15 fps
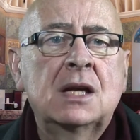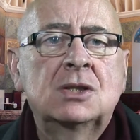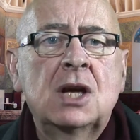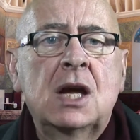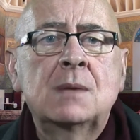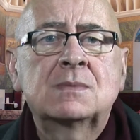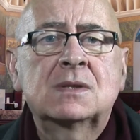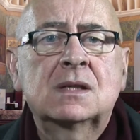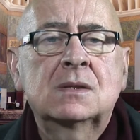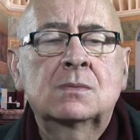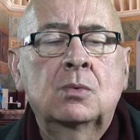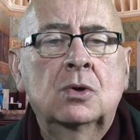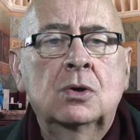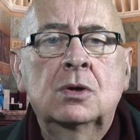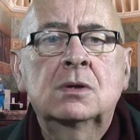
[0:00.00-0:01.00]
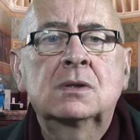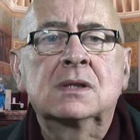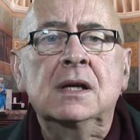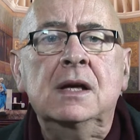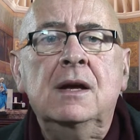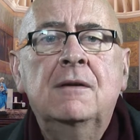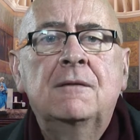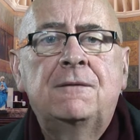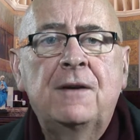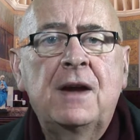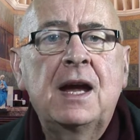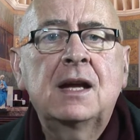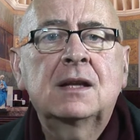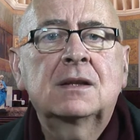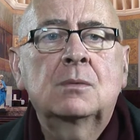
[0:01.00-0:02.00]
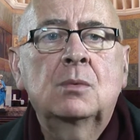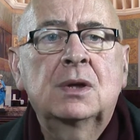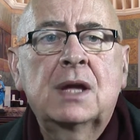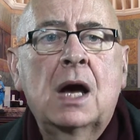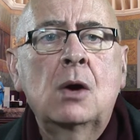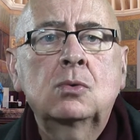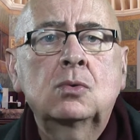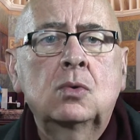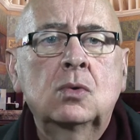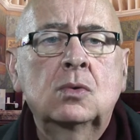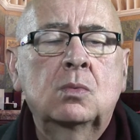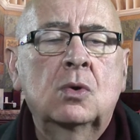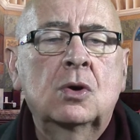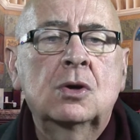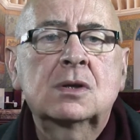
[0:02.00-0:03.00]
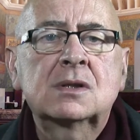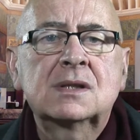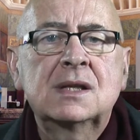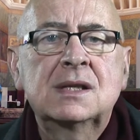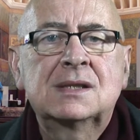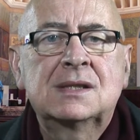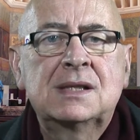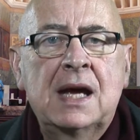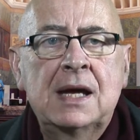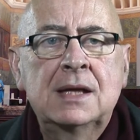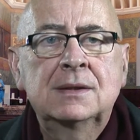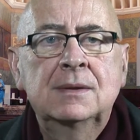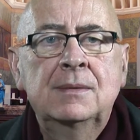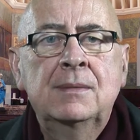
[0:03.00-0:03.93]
James's words, faith without good works is dead.